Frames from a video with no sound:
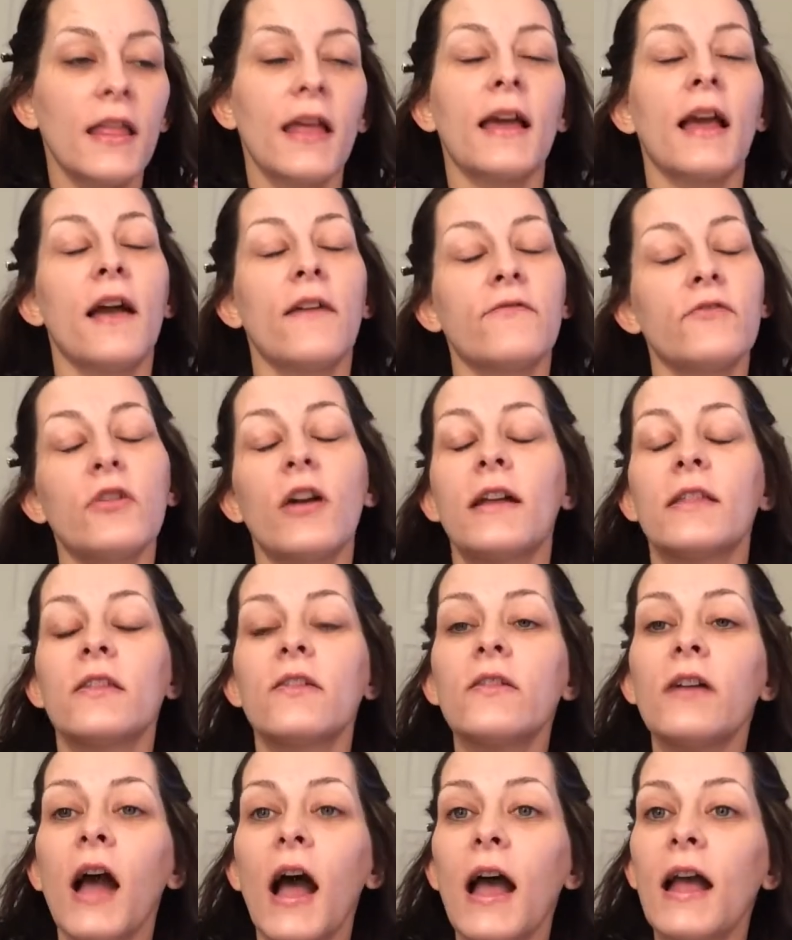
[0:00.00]
like I've tried
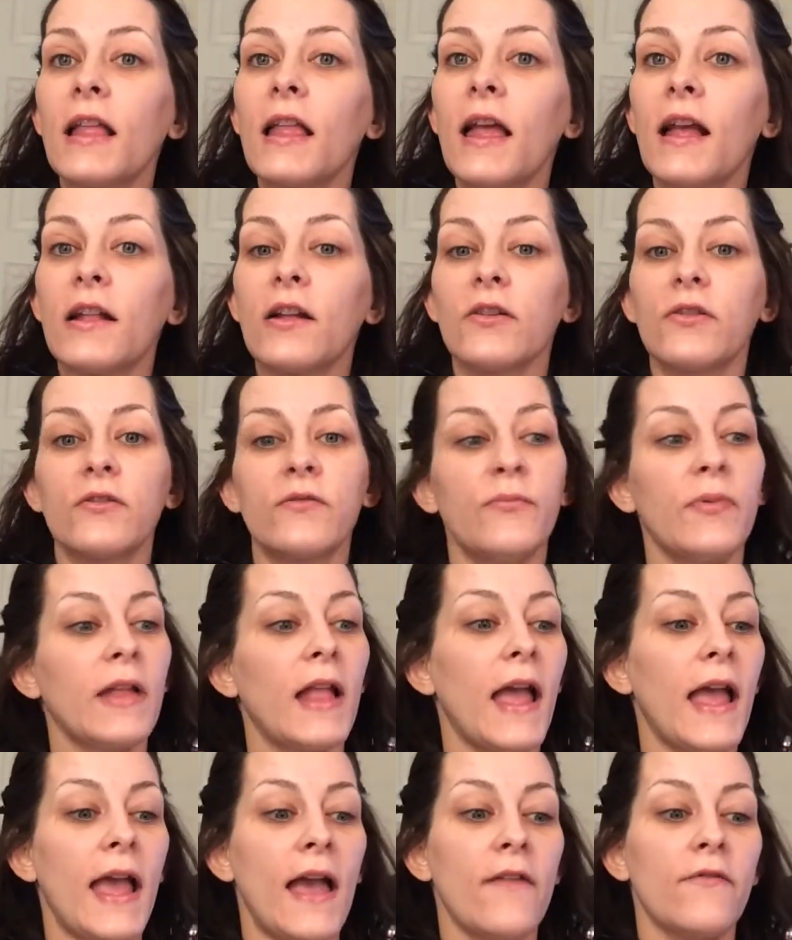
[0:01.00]
their highlighters, but
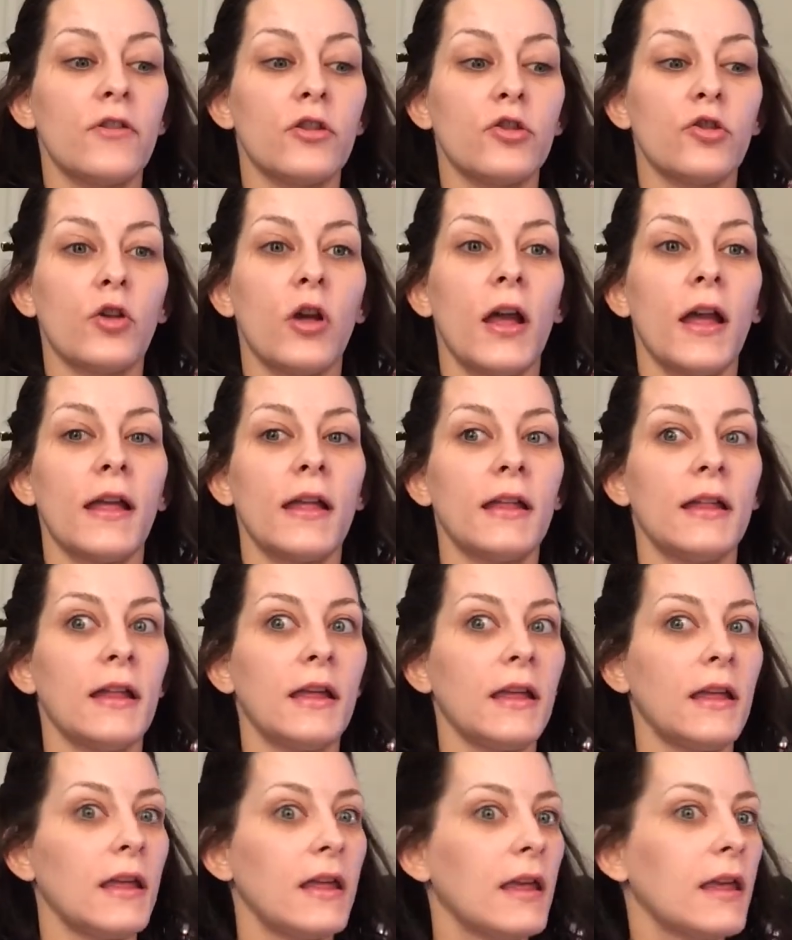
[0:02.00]
I haven't tried
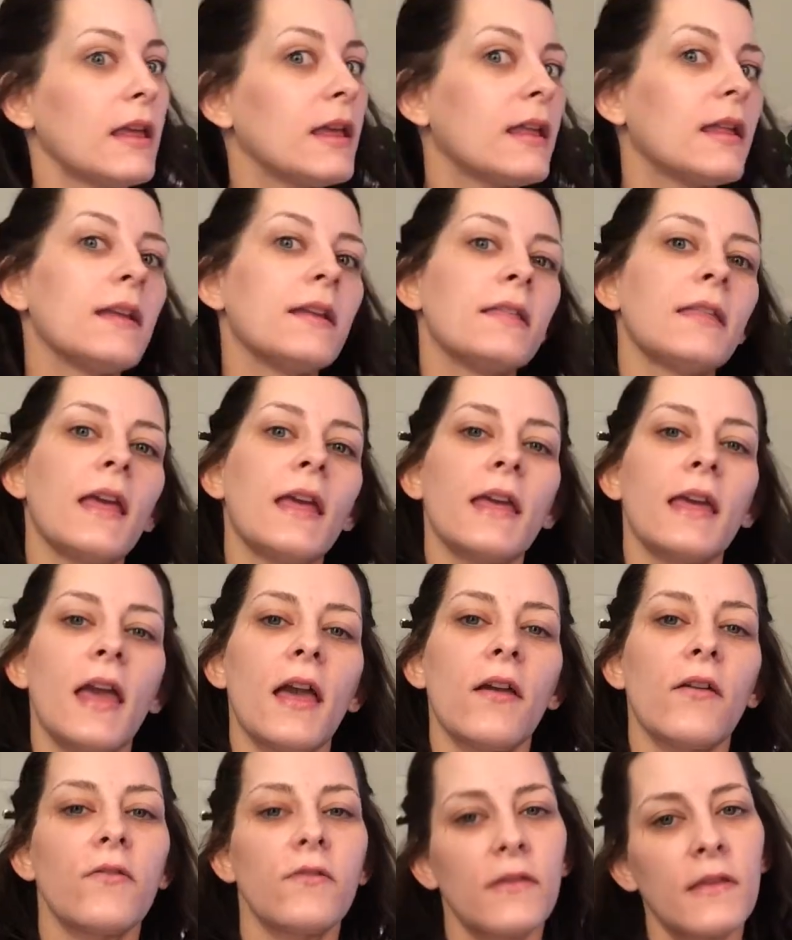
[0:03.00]
anything
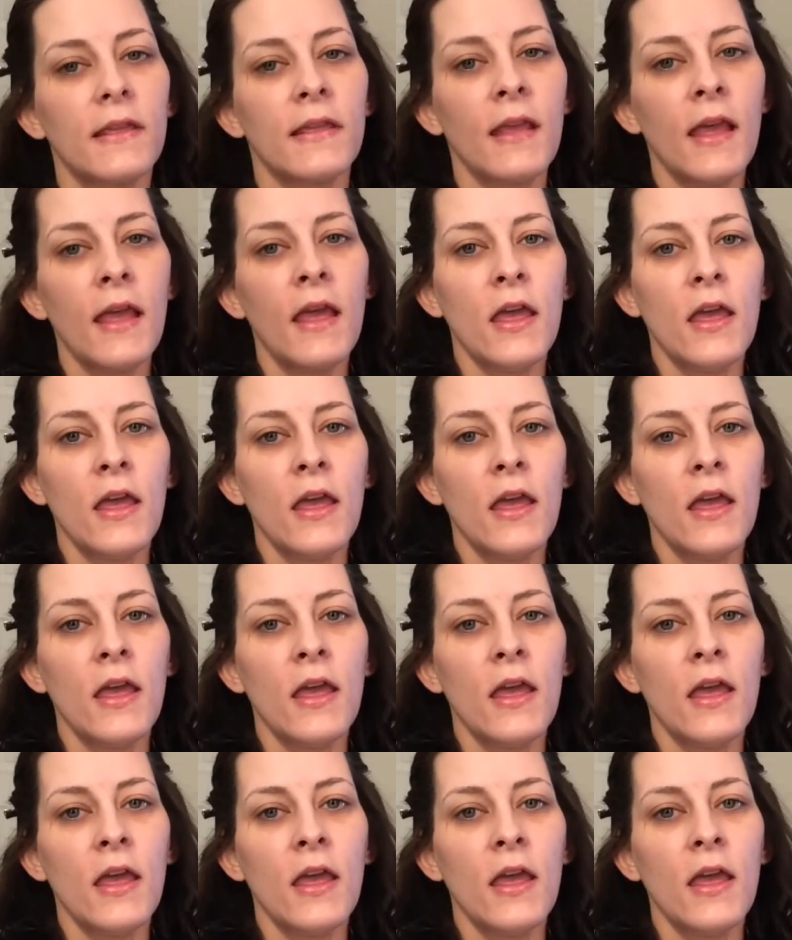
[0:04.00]
else.